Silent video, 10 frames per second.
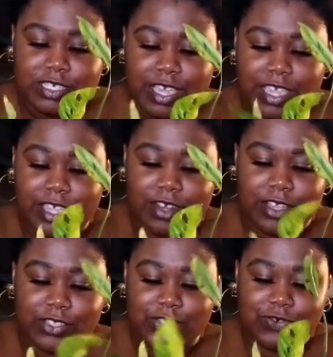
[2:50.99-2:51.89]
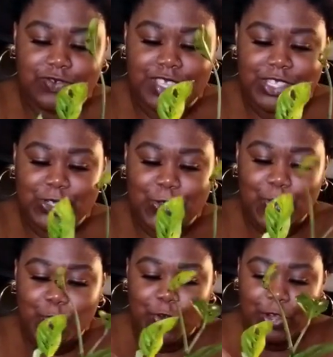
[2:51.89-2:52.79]
I cannot do this no
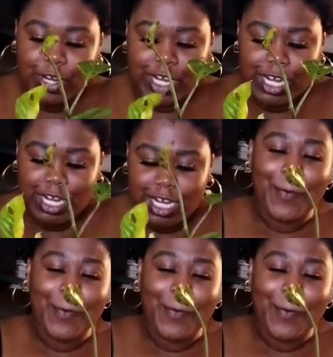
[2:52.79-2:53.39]
more.